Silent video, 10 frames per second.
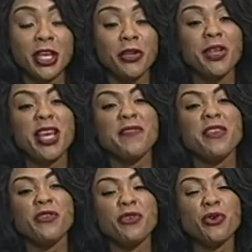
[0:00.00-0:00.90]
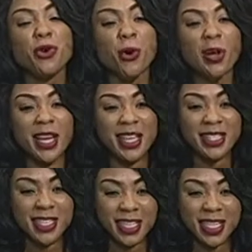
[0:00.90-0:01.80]
You never knew you
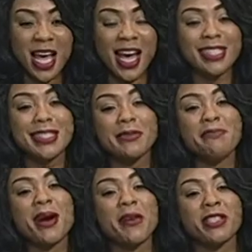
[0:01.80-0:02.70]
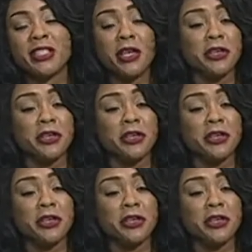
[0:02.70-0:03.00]
collected anti-marriage.